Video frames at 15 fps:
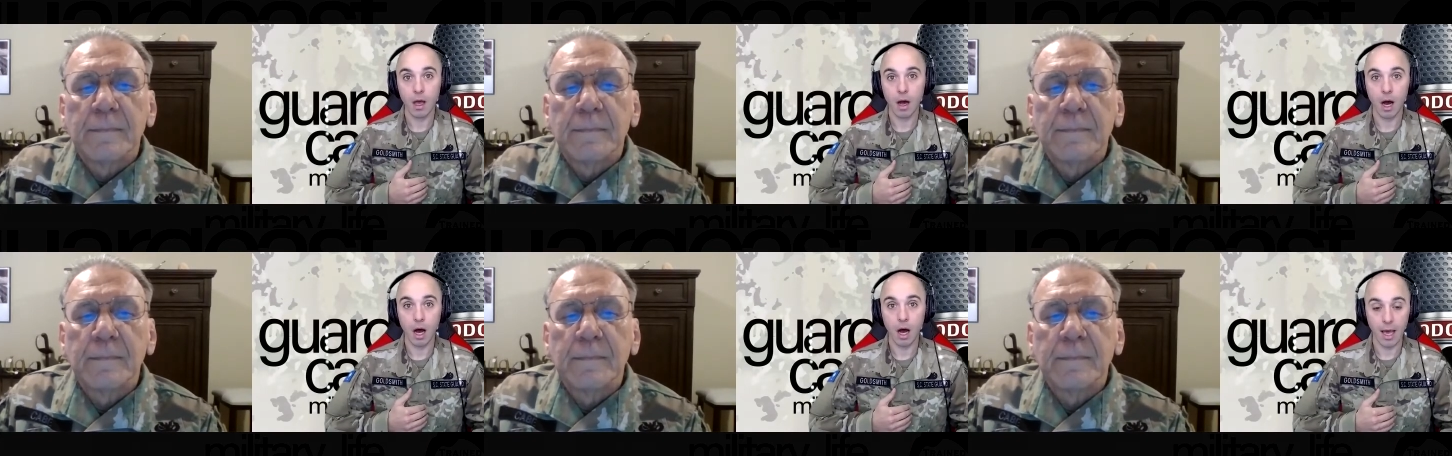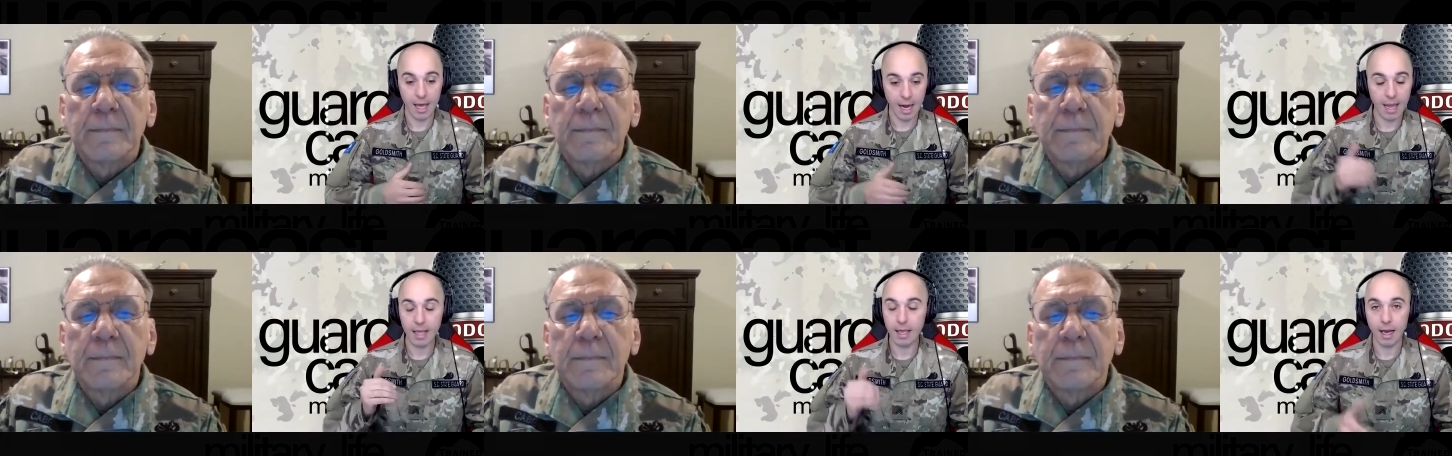Speaker 1: Uh,
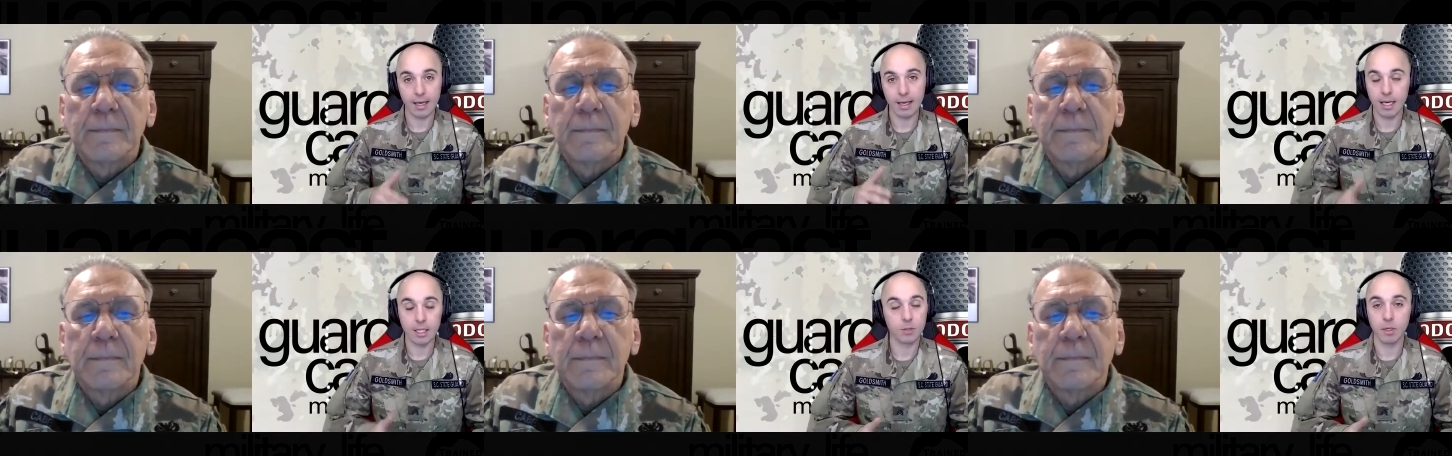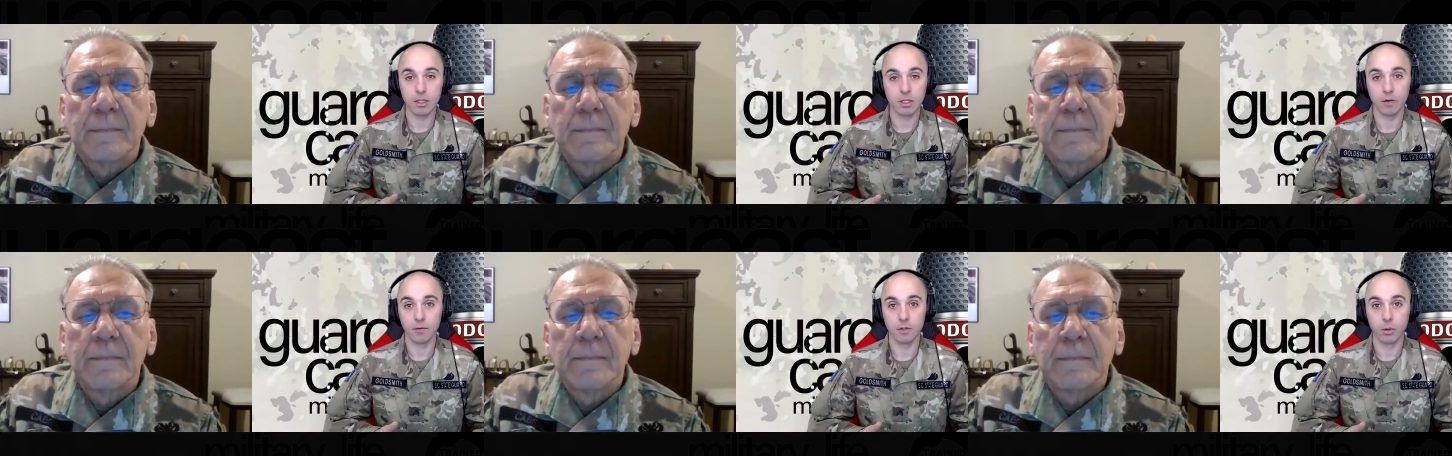and I, I catch
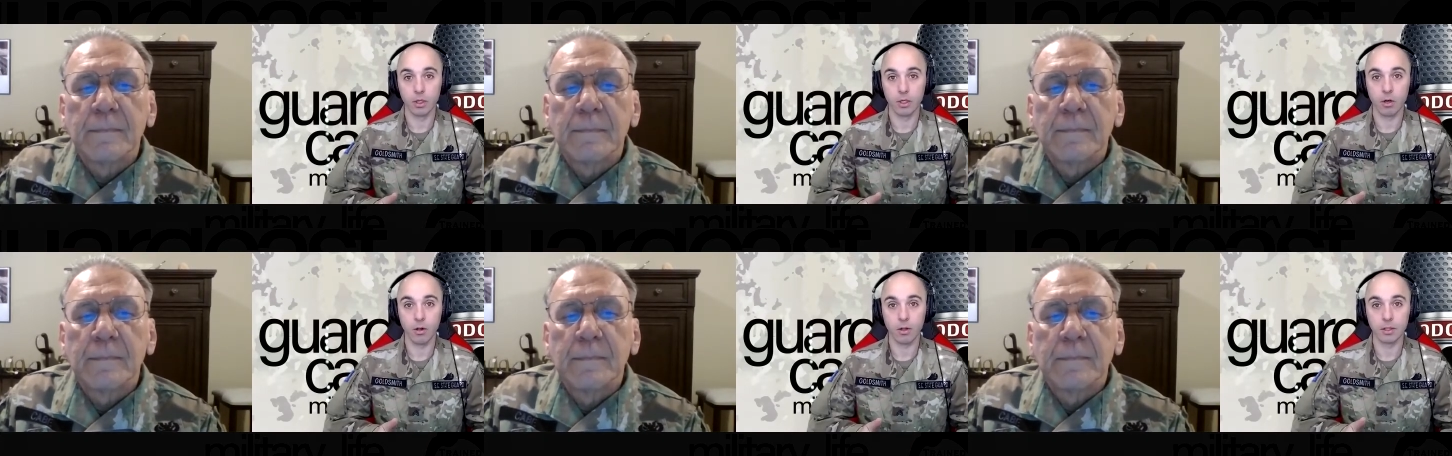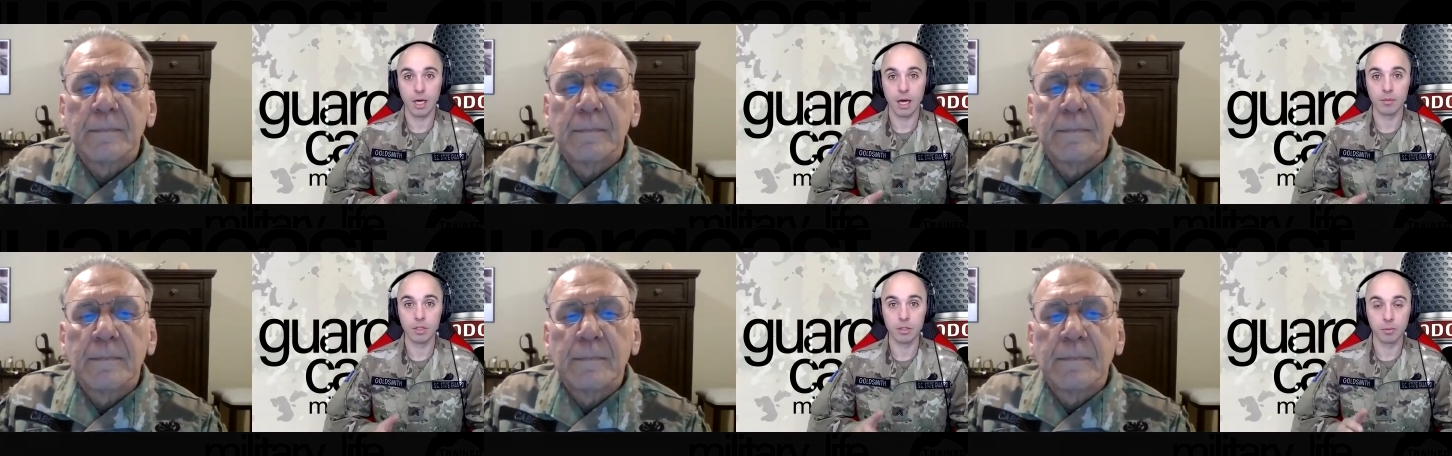myself doing it all the
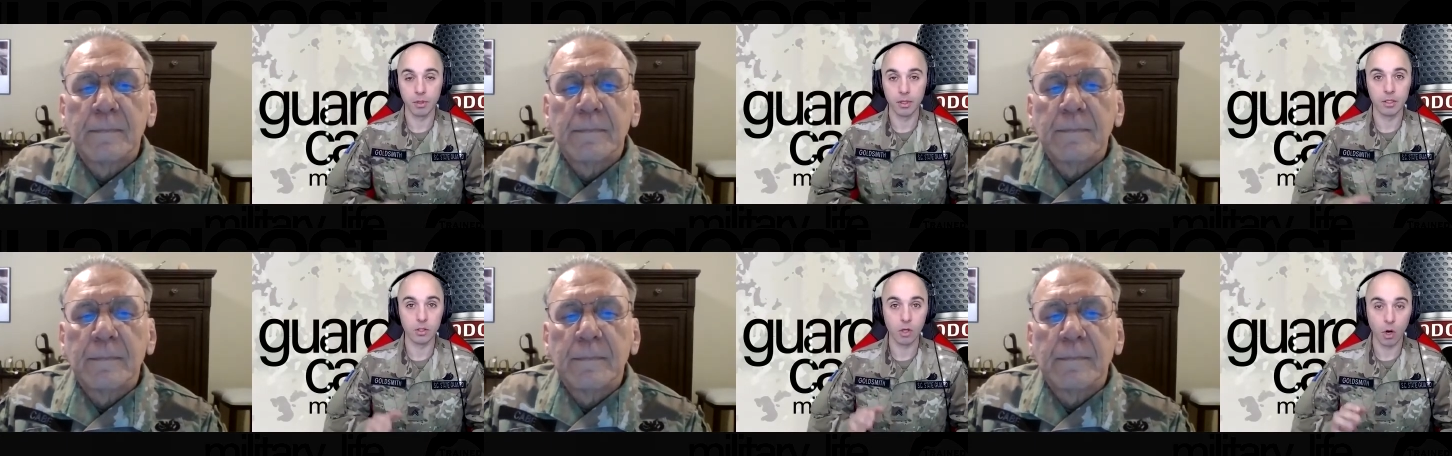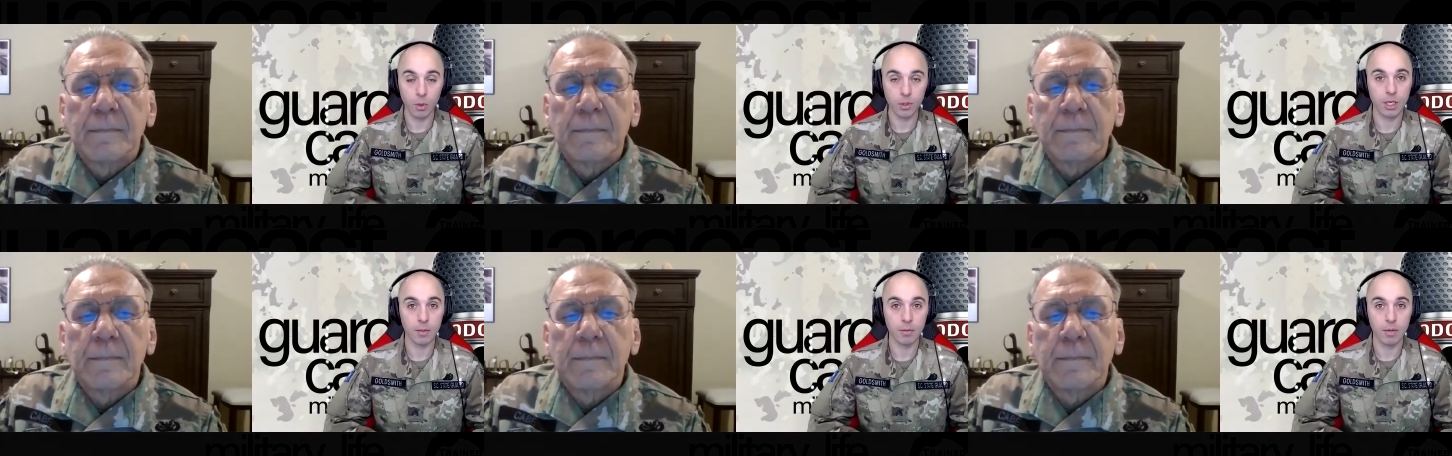time. Just please
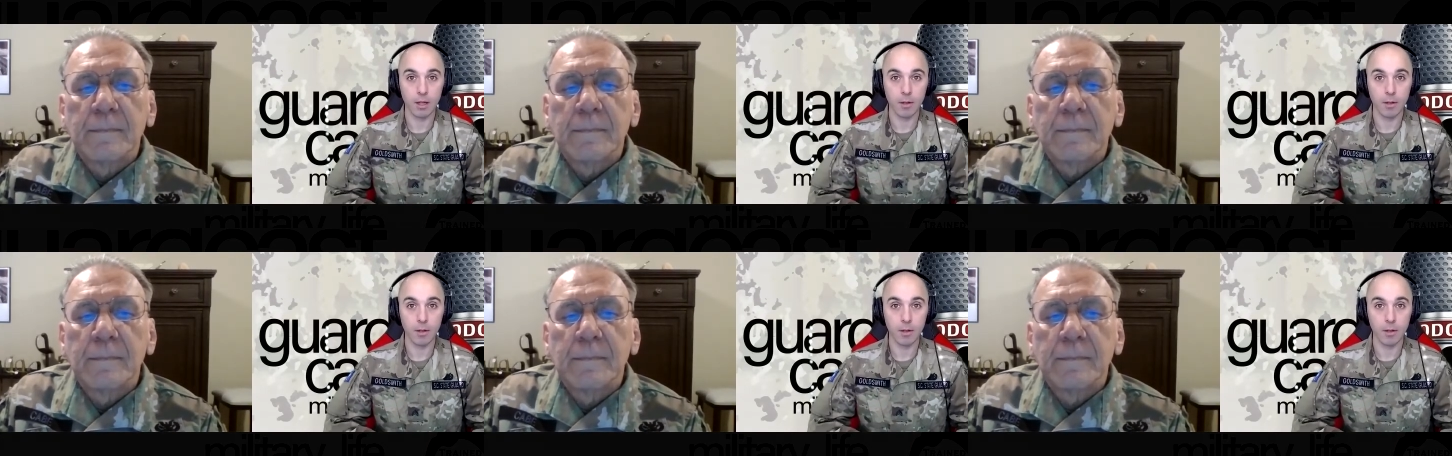always keep that